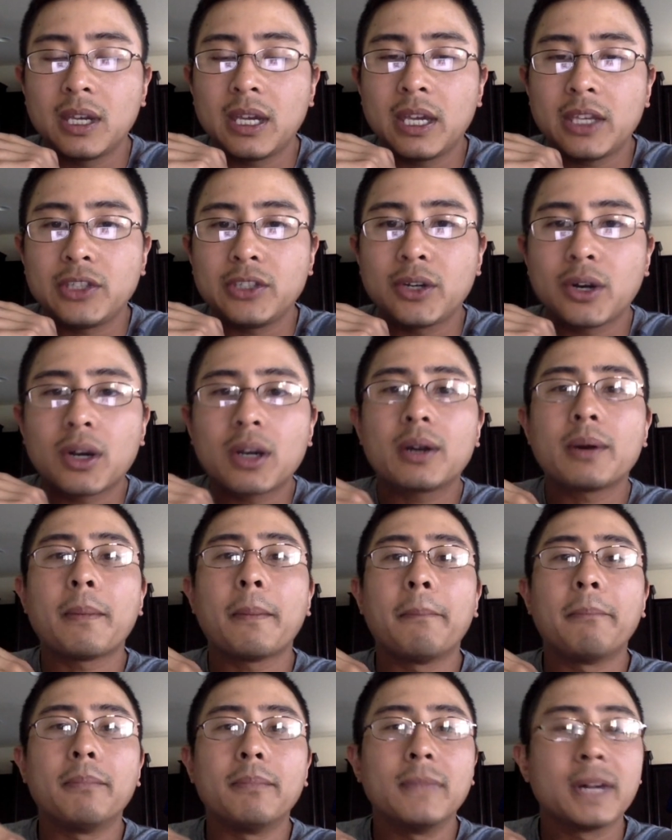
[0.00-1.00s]
Your
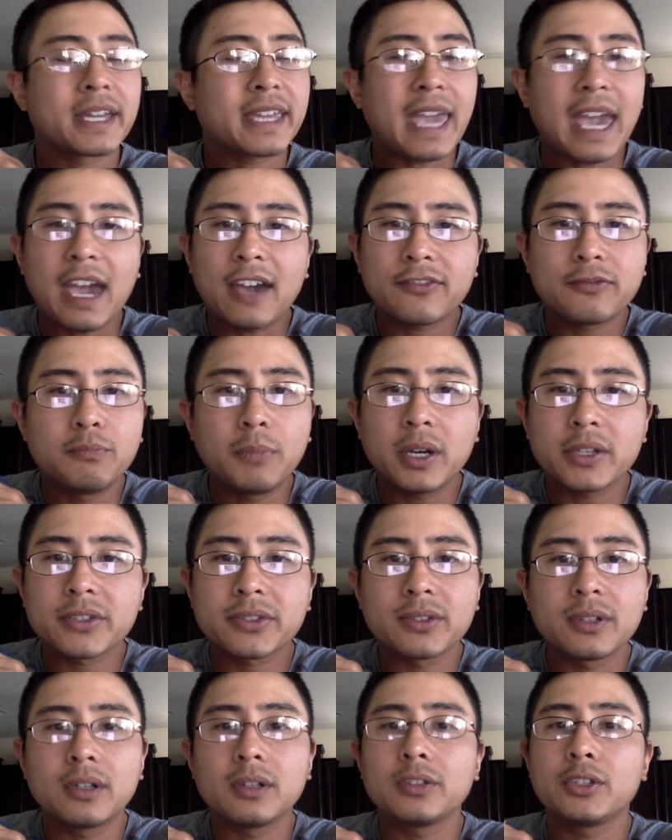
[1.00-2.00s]
calf
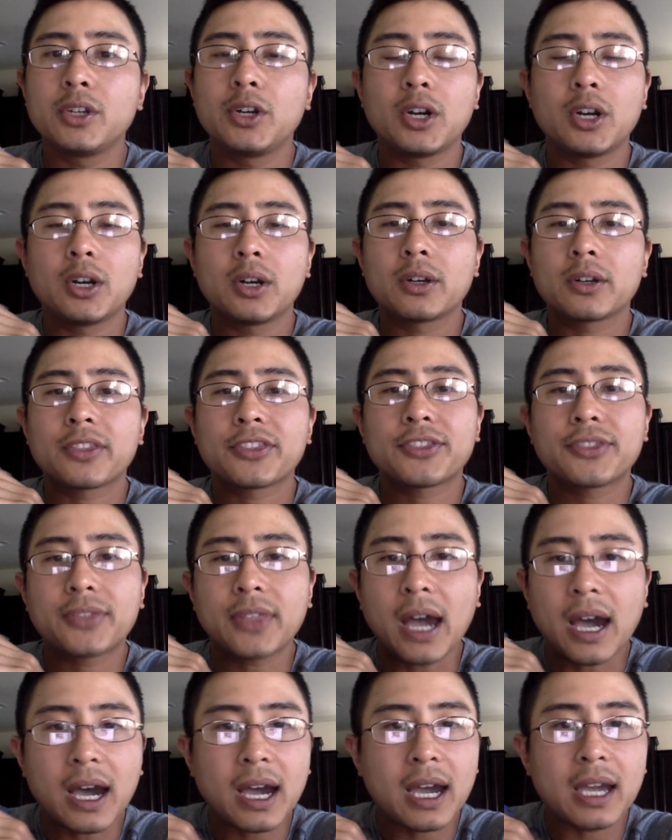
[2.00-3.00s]
muscle, your
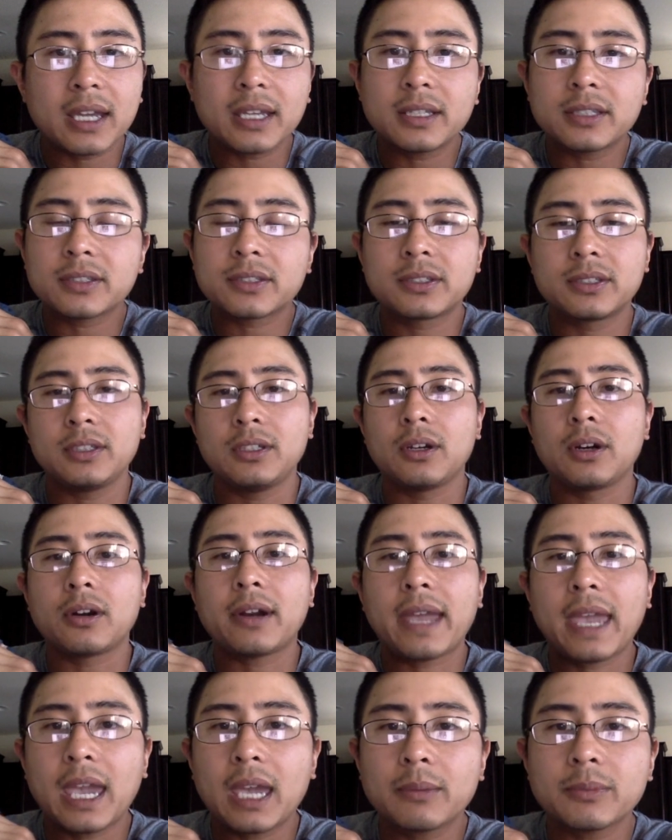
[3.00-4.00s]
thighs, your
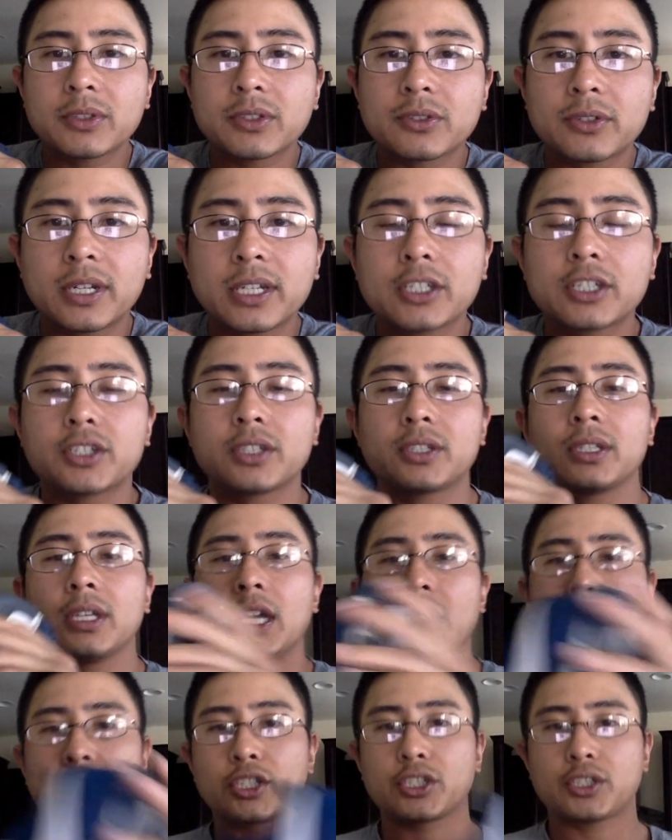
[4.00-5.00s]
hamstrings
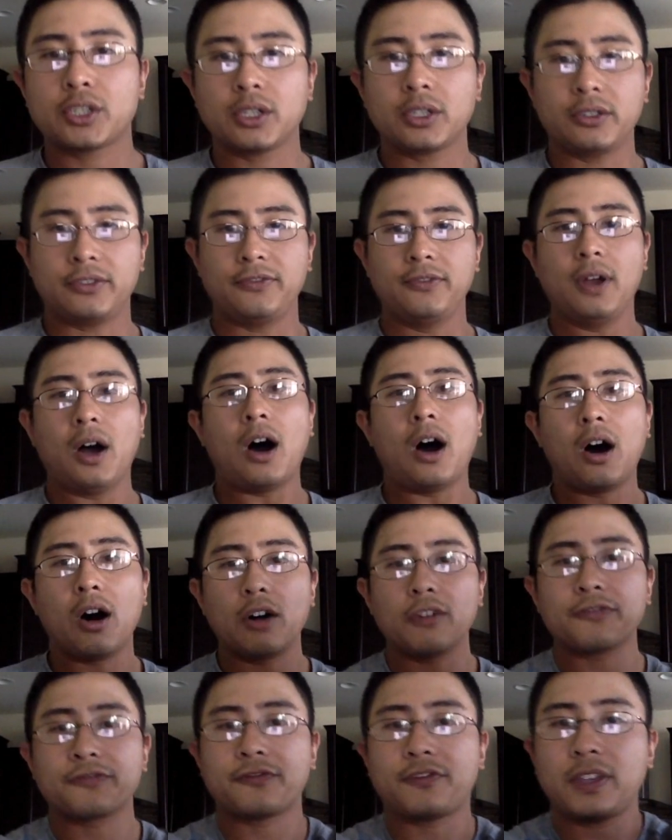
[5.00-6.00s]
should all
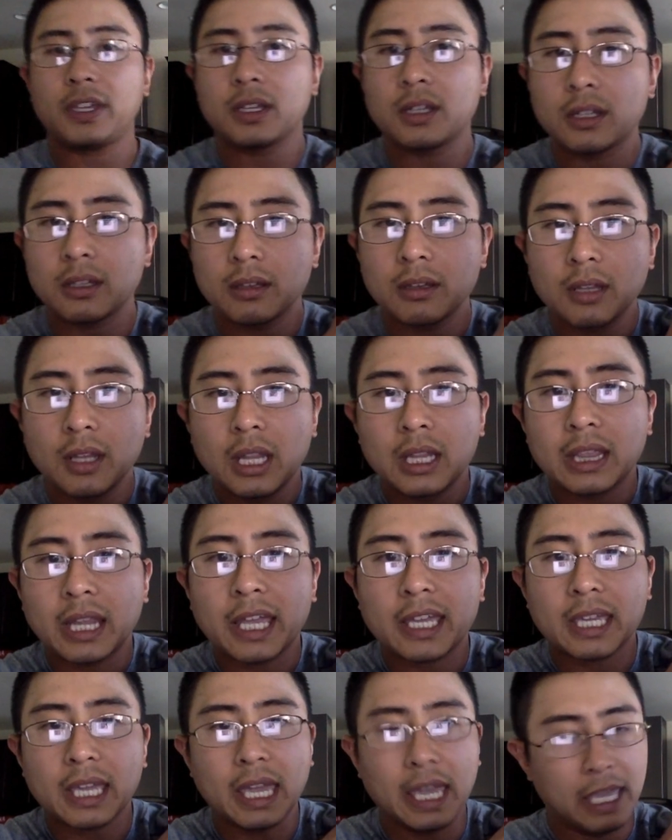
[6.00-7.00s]
feel
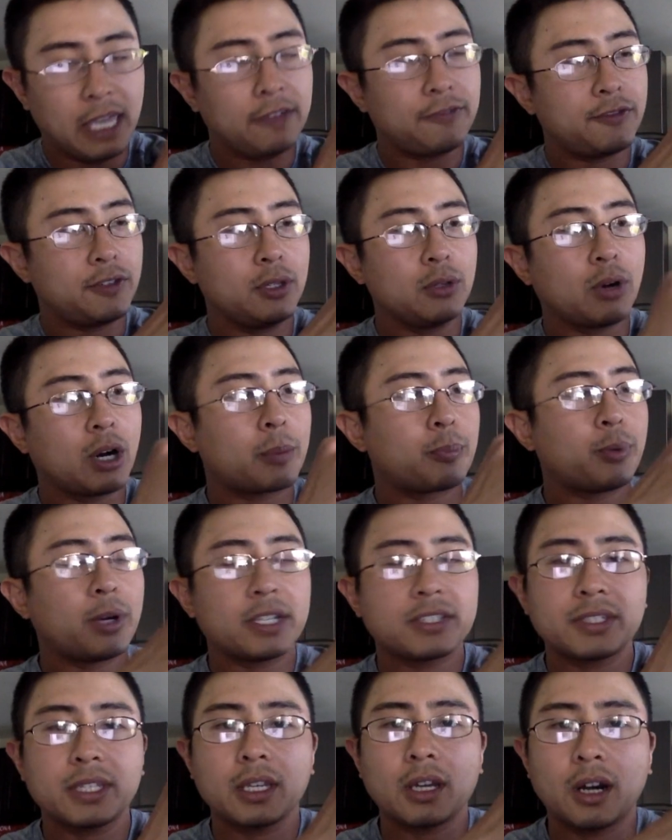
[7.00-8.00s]
like if you are
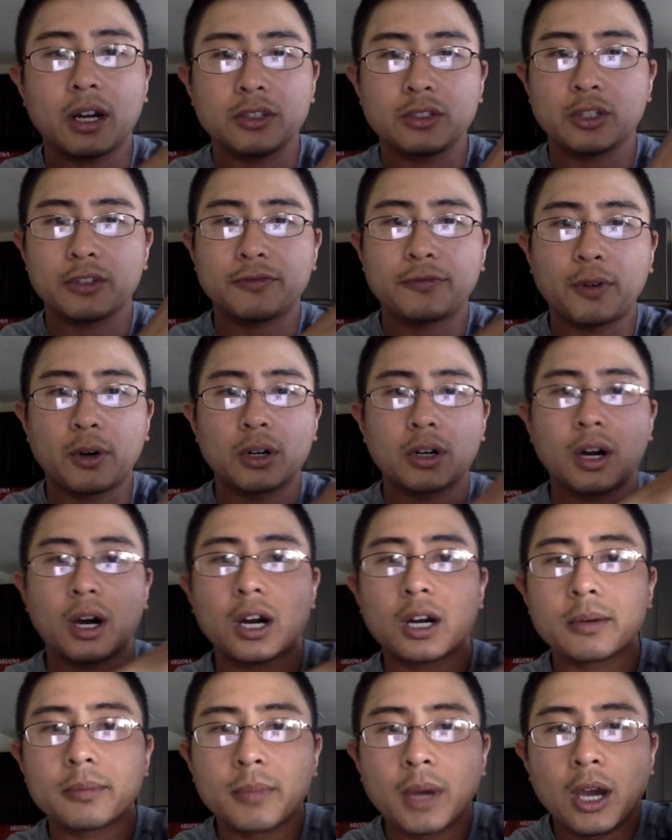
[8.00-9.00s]
pressing on your
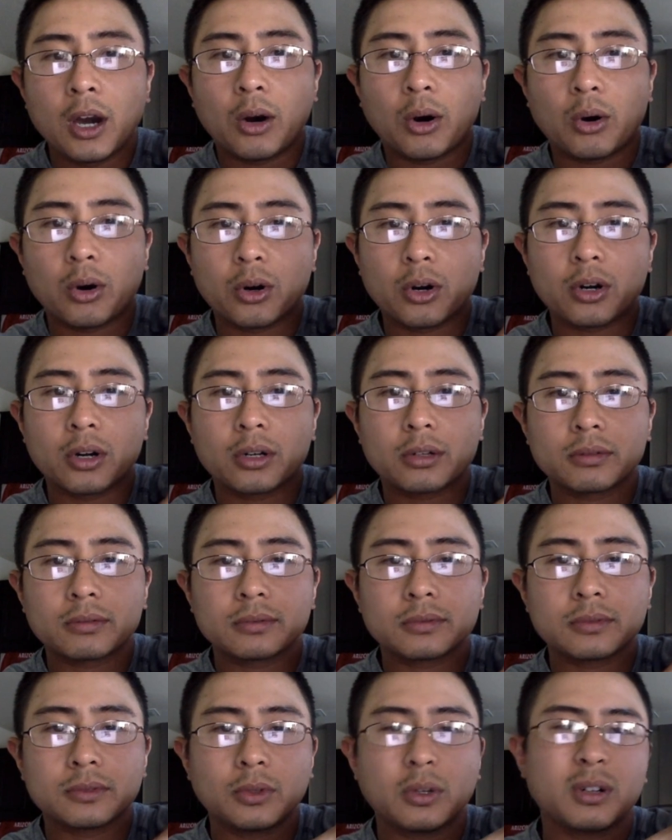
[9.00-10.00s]
forearm or,
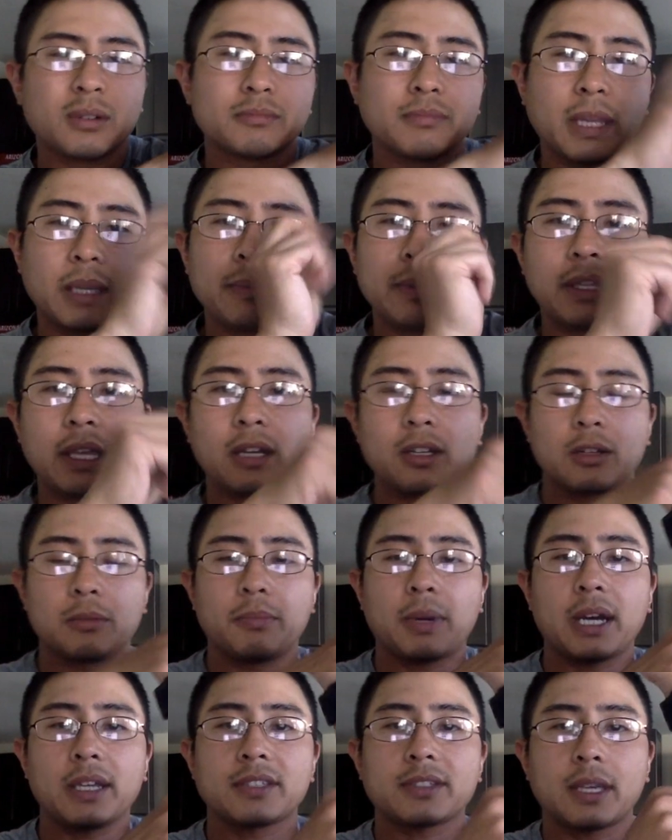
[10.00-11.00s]
well, maybe not your
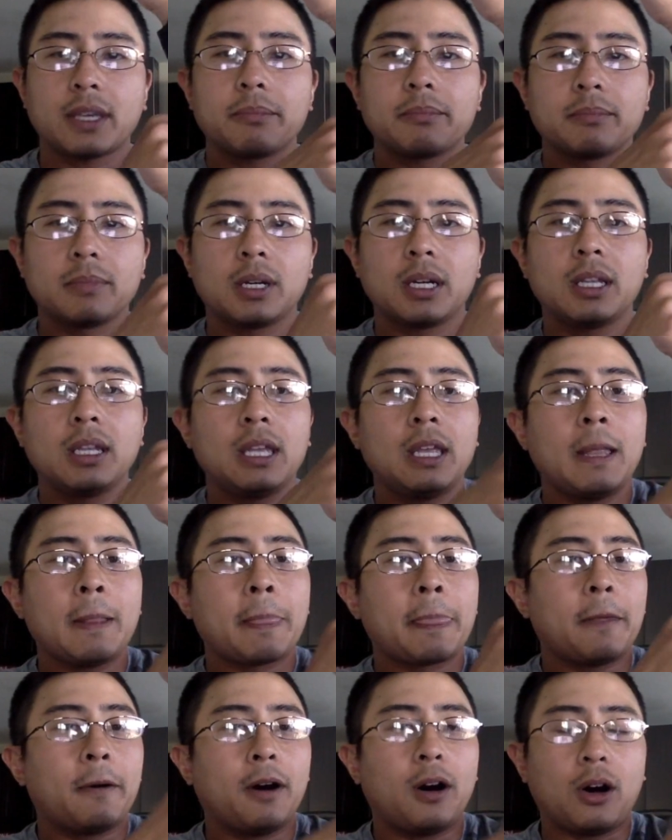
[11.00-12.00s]
bicep, but
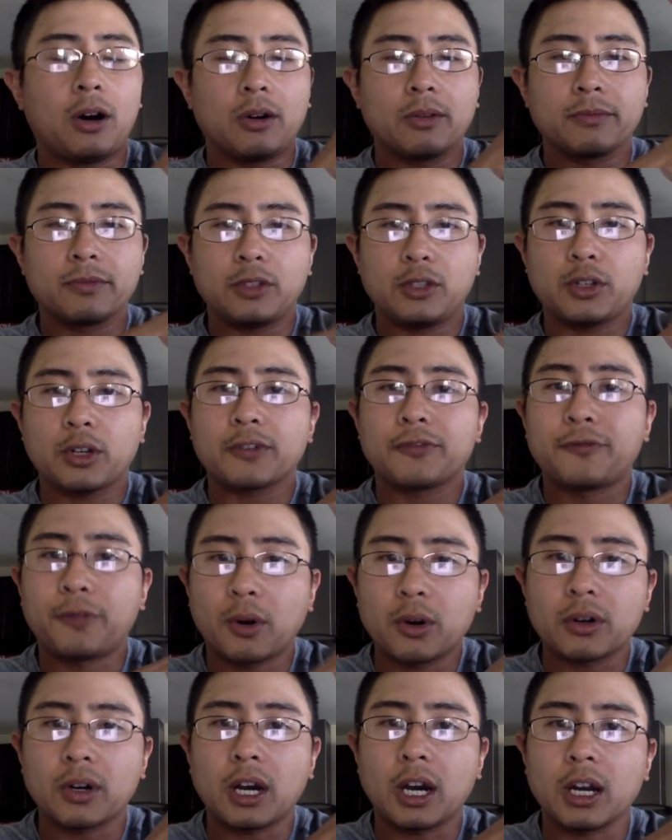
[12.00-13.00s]
your
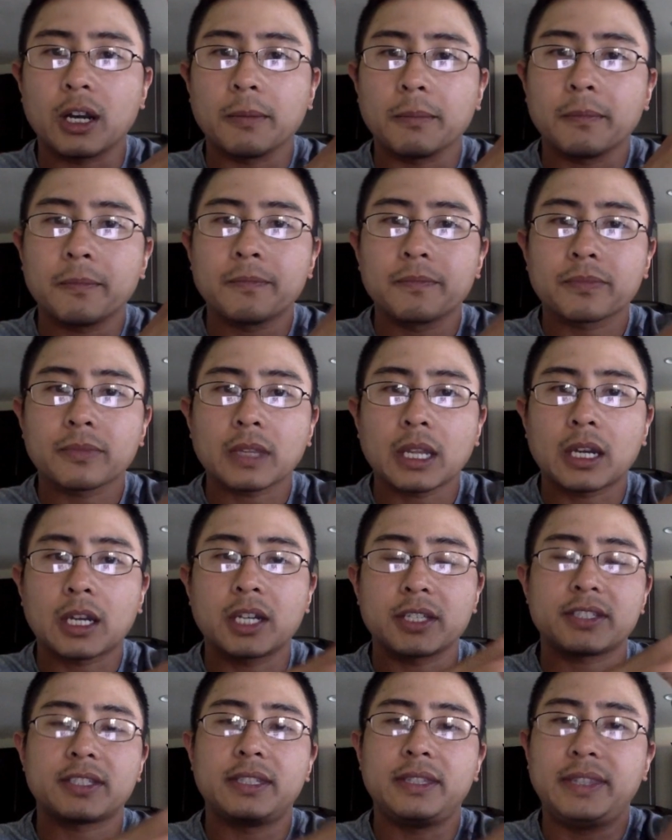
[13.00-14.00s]
forearm,
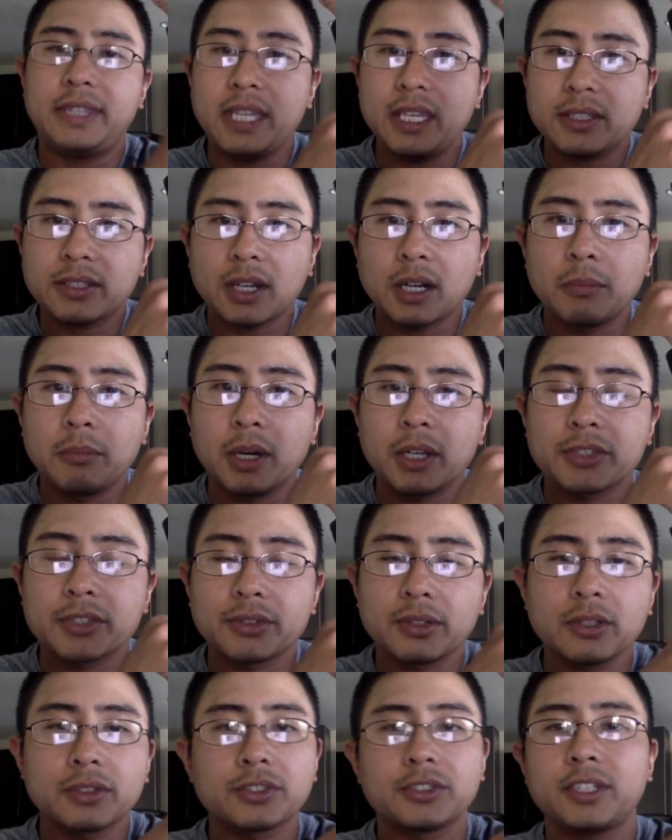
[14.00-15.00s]
because these are
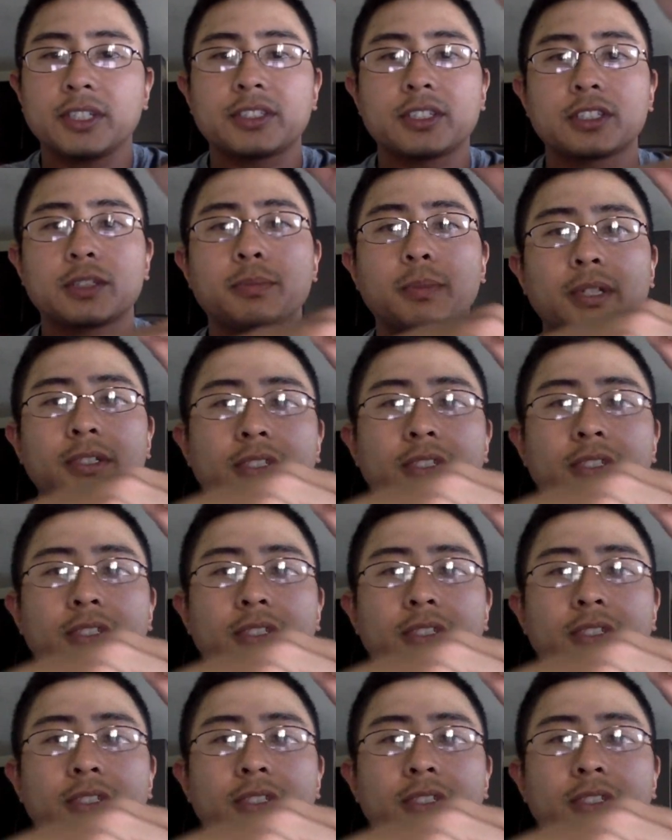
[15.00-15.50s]
muscles just as much